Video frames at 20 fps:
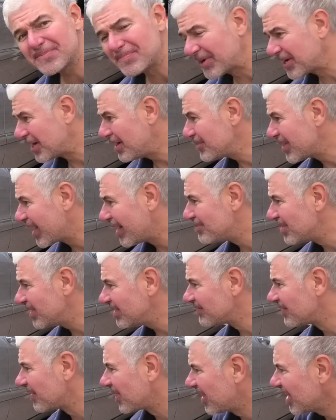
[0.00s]
becoming a bit
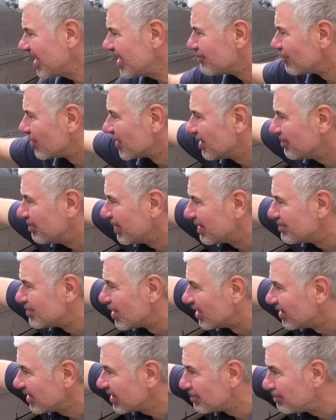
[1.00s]
of a theme with the big
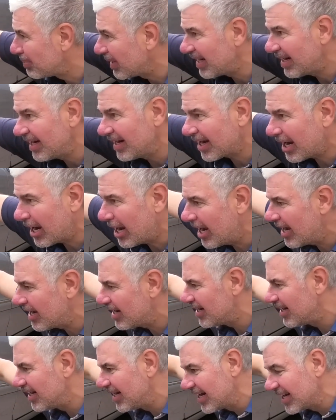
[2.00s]
Merc, but
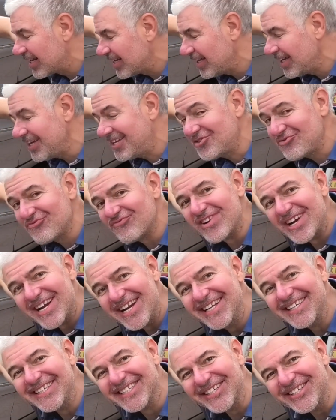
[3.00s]
it's
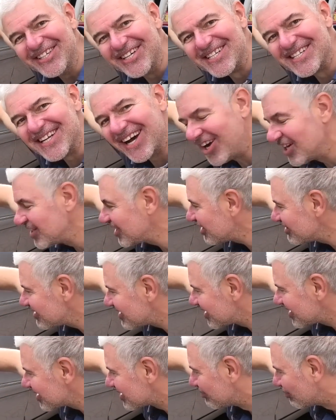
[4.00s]
really good. I know
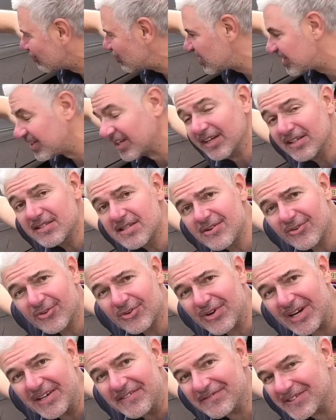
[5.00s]
it's disappointing, it's not
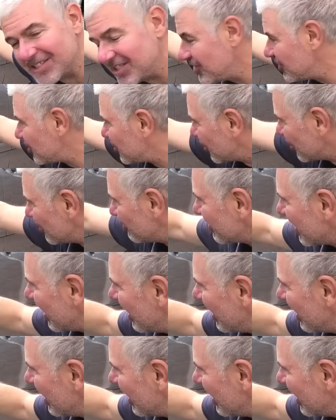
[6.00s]
great for YouTube,